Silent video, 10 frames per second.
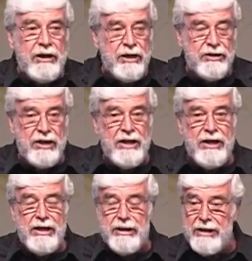He says, "I
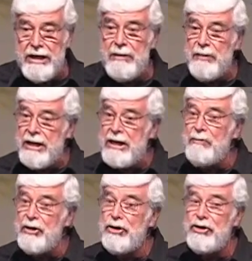did, and today I'm taking
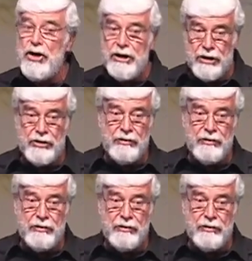them to the circus."